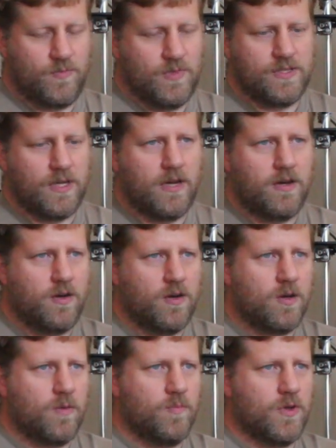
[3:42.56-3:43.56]
design it
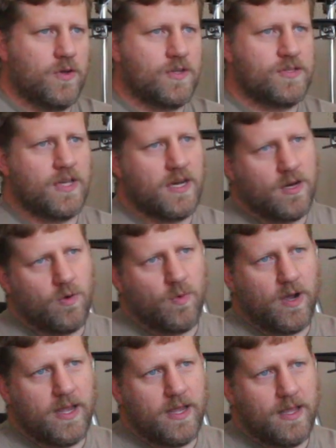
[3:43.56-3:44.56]
on a computer, send it
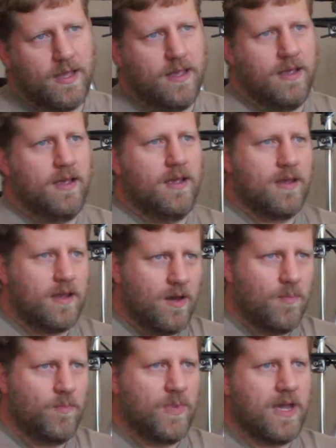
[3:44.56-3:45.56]
away,
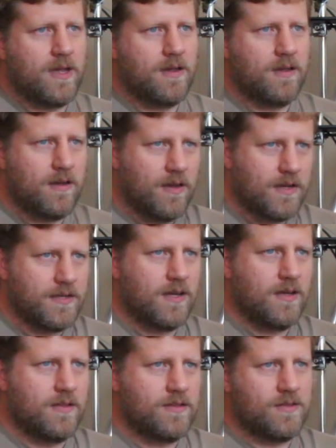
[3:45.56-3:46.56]
come back, cut
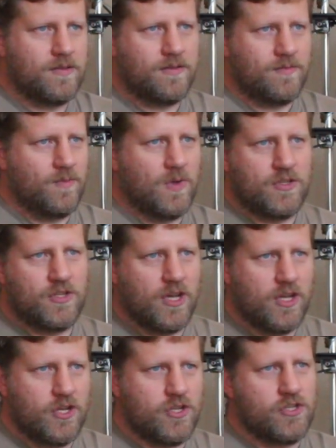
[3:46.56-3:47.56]
at it,
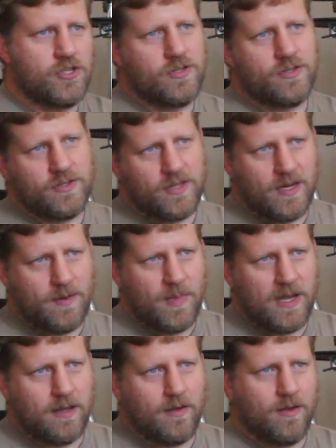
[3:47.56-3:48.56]
change, send
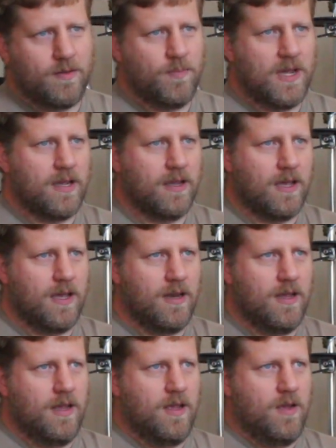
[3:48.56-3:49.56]
back
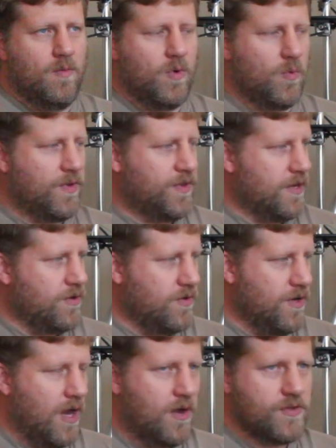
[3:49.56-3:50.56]
again. But what they do
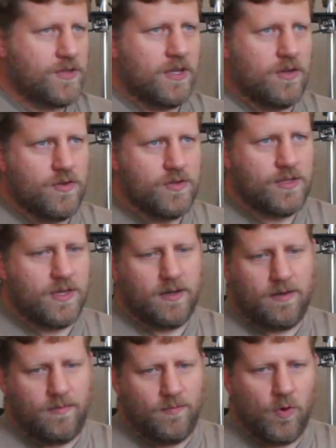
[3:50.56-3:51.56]
now is they use
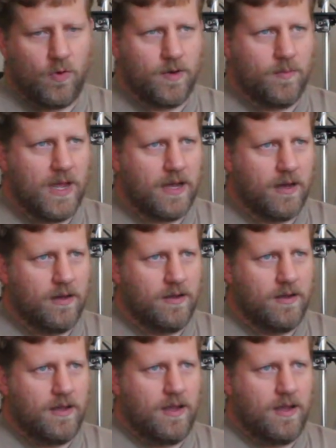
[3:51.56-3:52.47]
the Morgan Mega